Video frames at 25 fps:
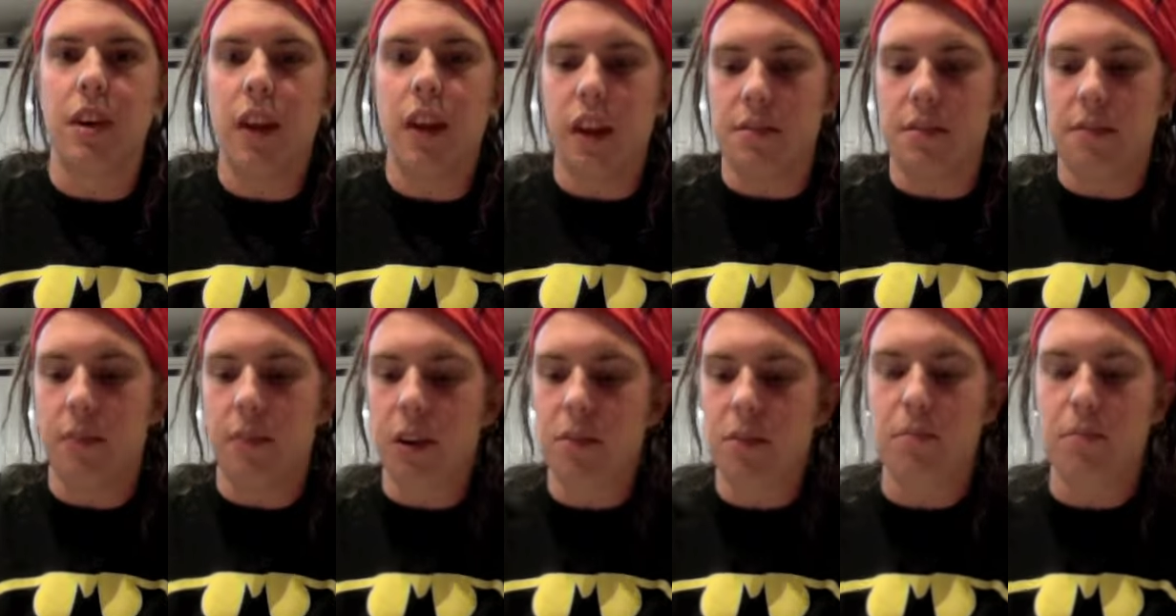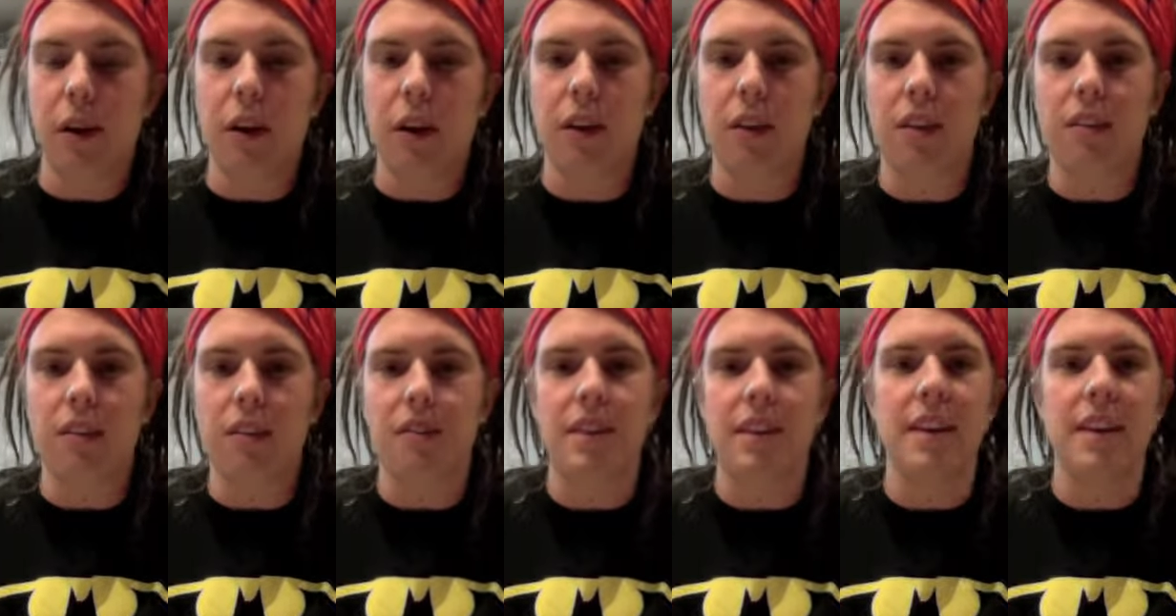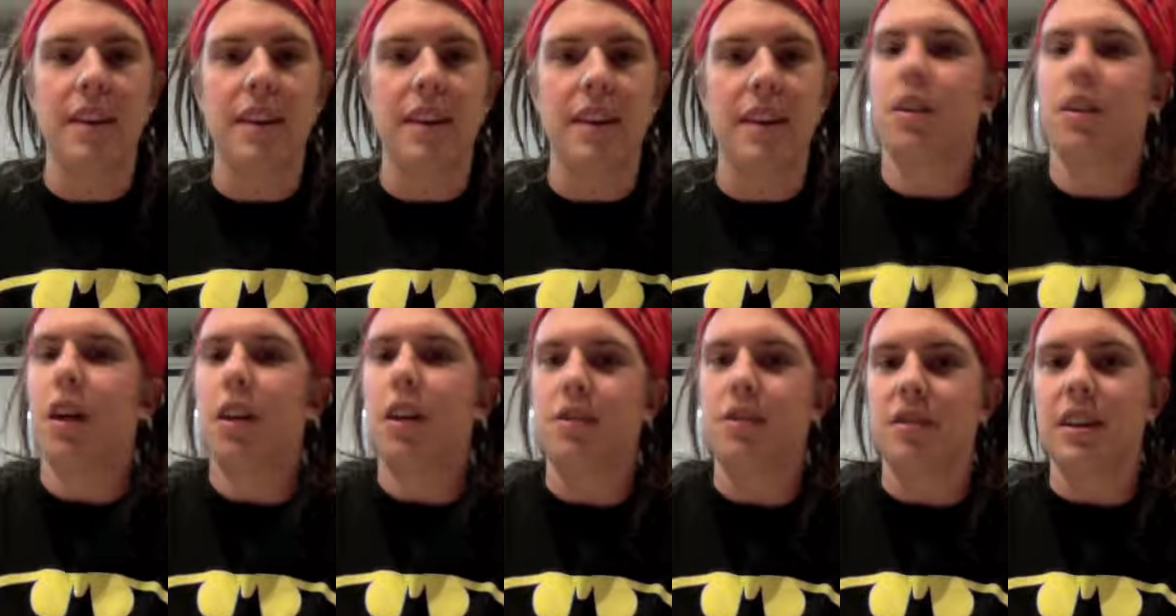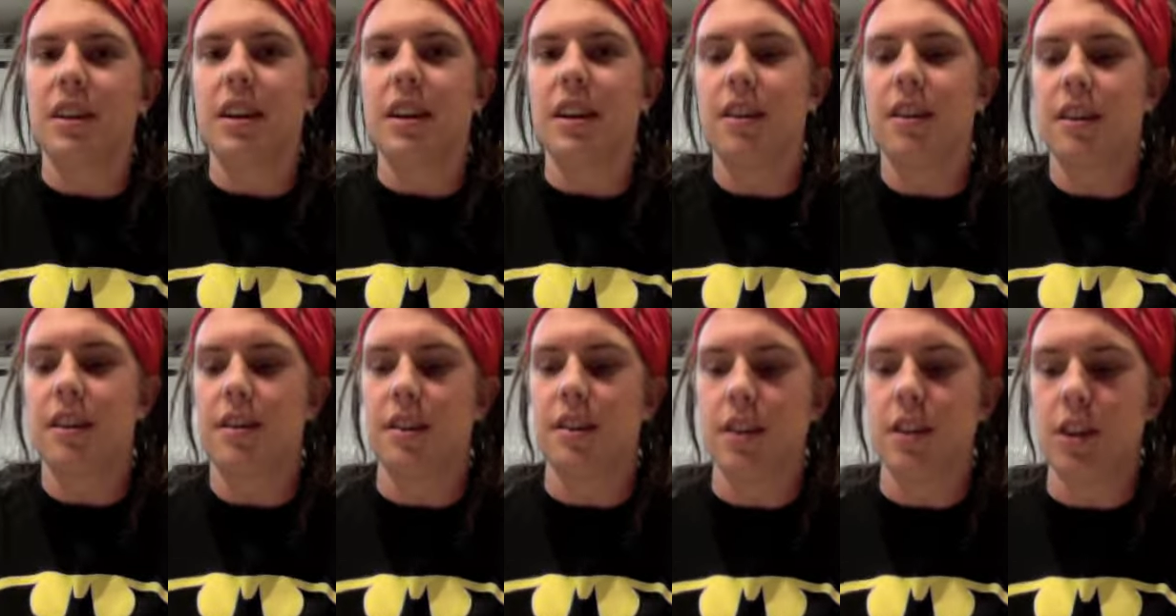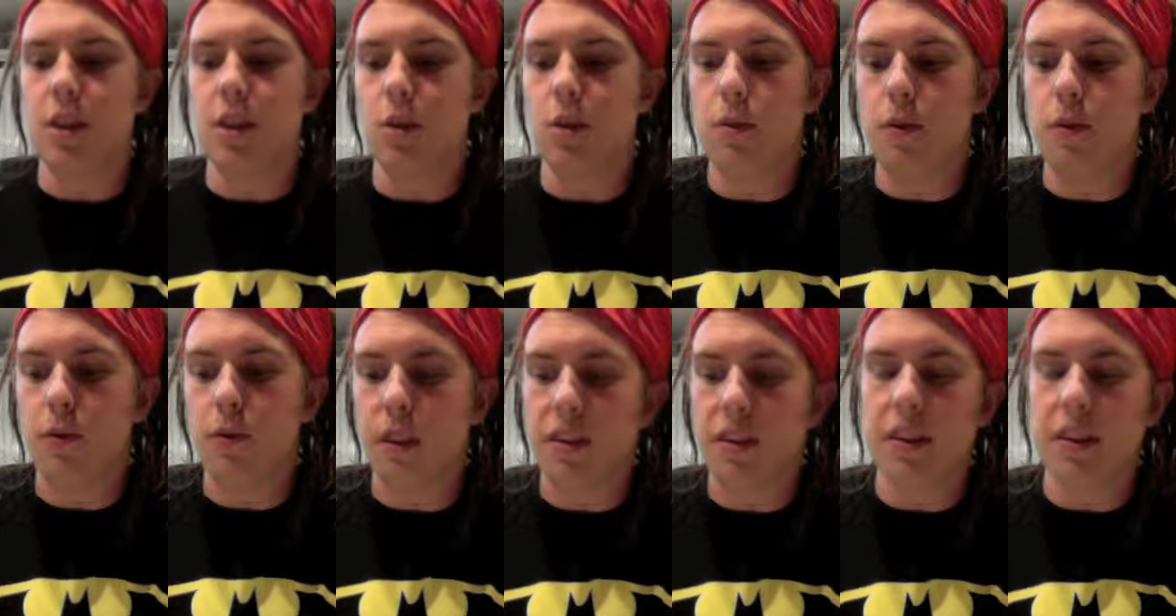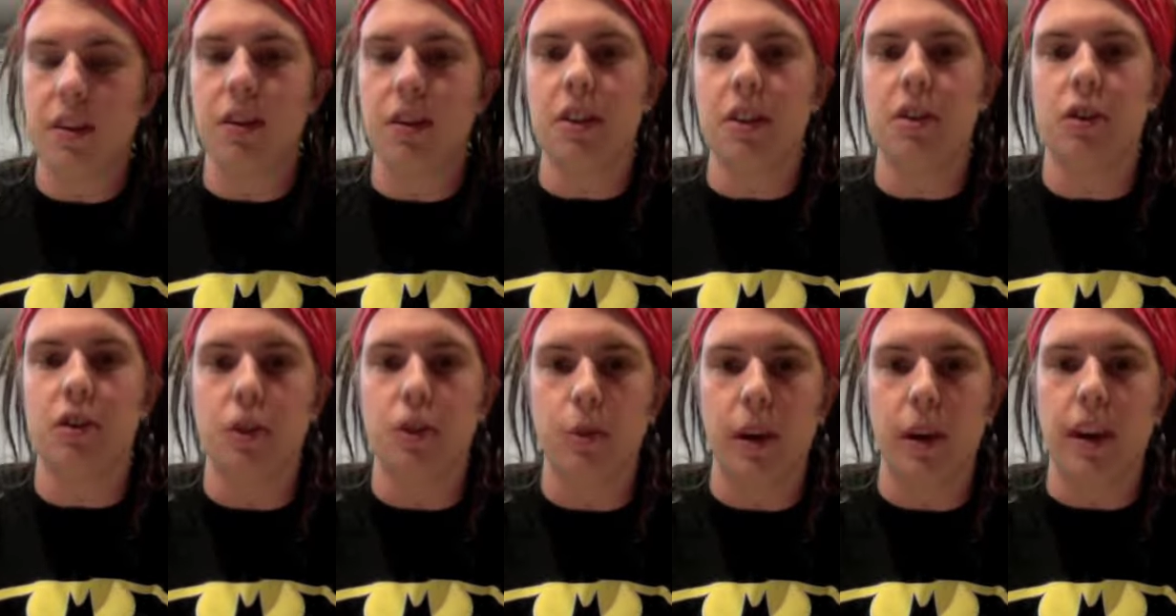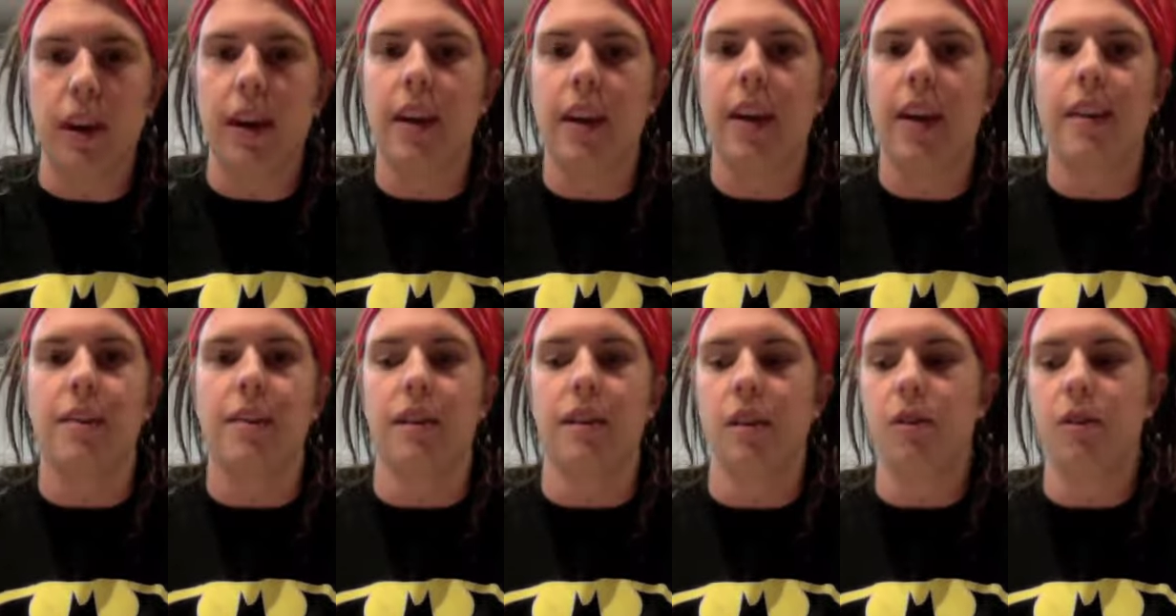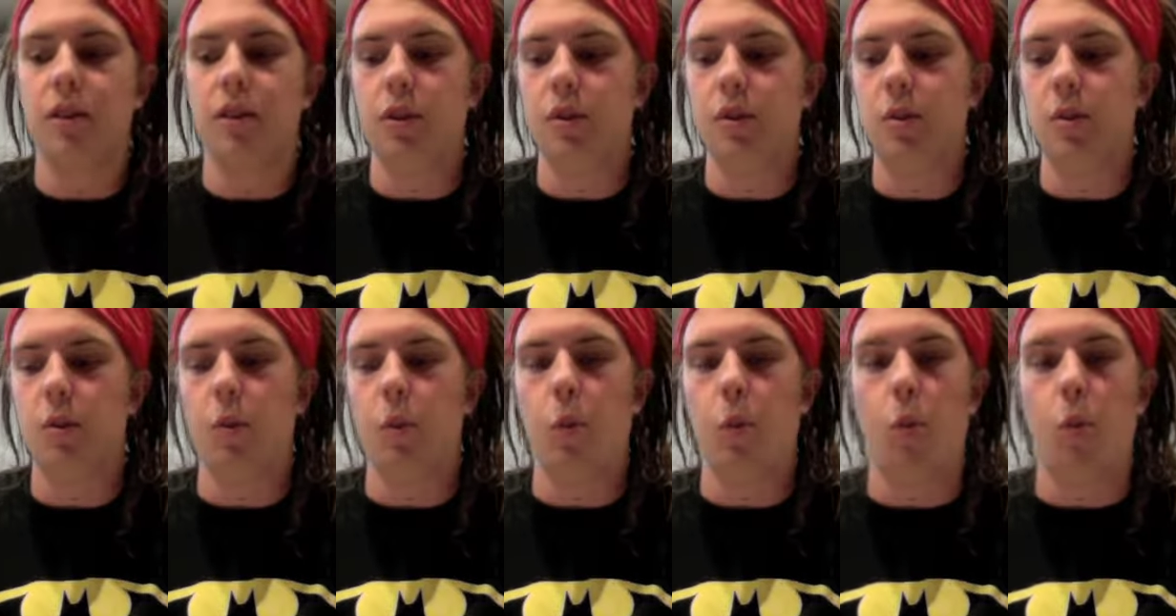It's much better than seeing in a cutscene because it's you physically doing it instead of you